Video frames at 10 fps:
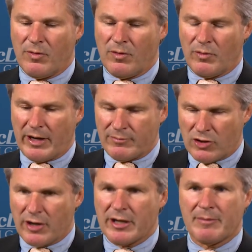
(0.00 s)
what I'm
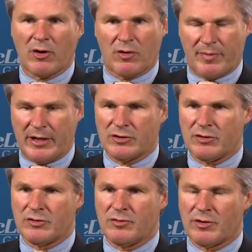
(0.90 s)
talking about are
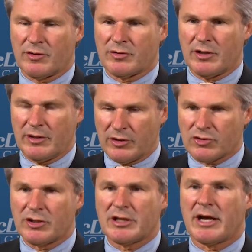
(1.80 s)
patients who are
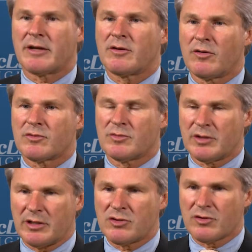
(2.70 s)
initially diagnosed with
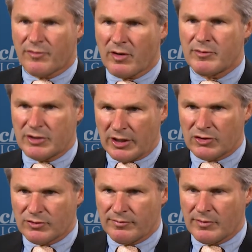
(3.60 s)
an EGFR
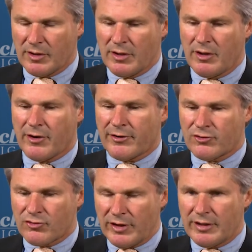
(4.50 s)
mutation, are
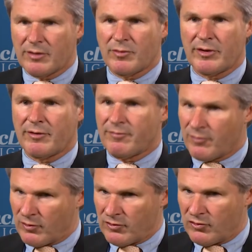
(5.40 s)
treated with a
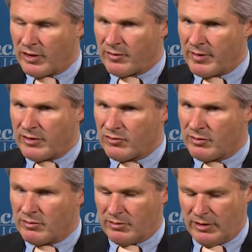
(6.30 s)
first
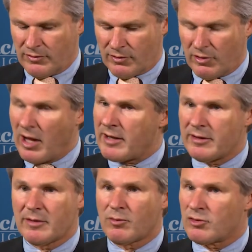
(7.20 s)
generation, either
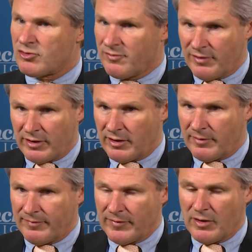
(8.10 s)
erlotinib or
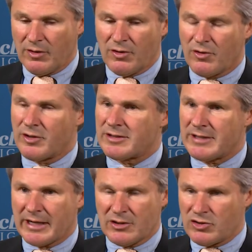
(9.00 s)
gefitinib, or a
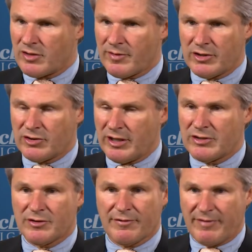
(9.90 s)
second generation
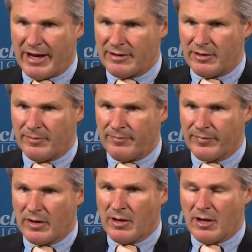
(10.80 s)
agent afatinib.
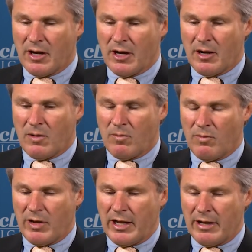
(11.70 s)

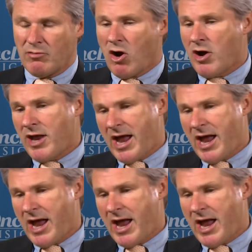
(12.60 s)
Um, and on